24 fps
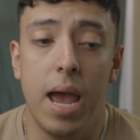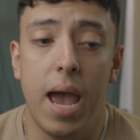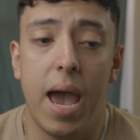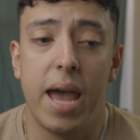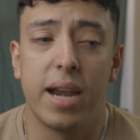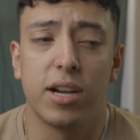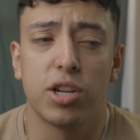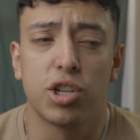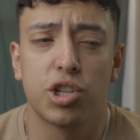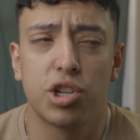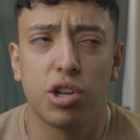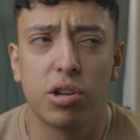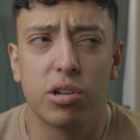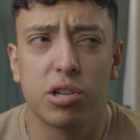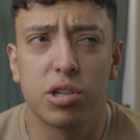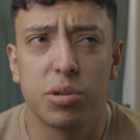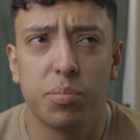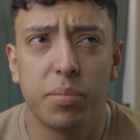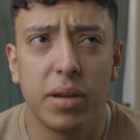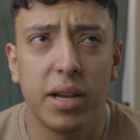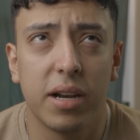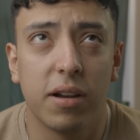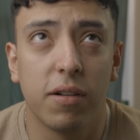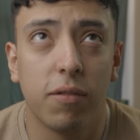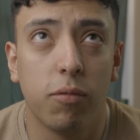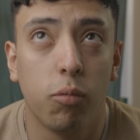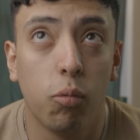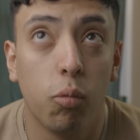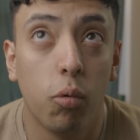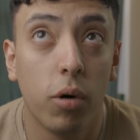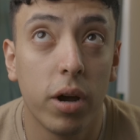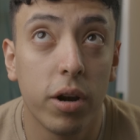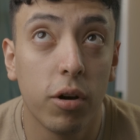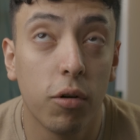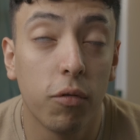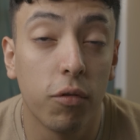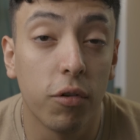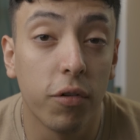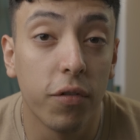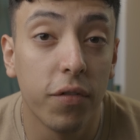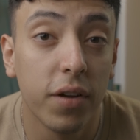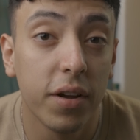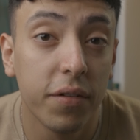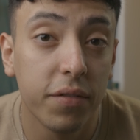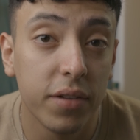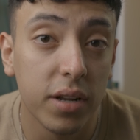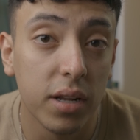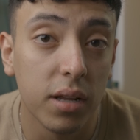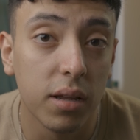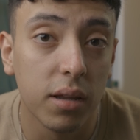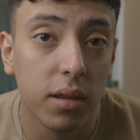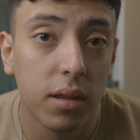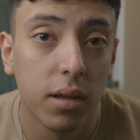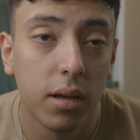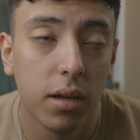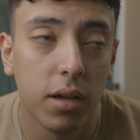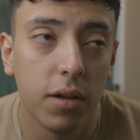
at a shutter speed of 1/50th.